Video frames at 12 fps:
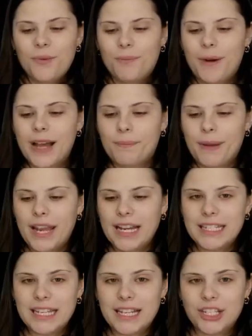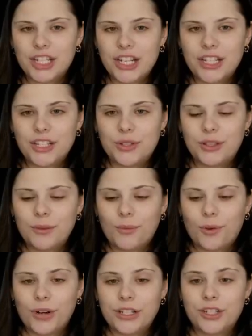But paying attention to the
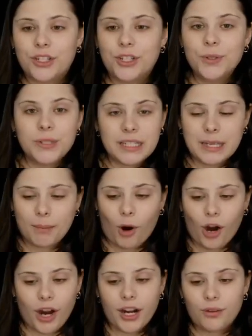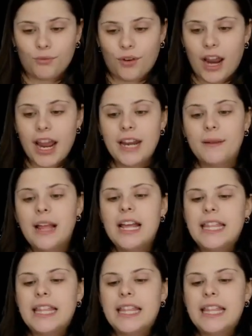more juicy part, right?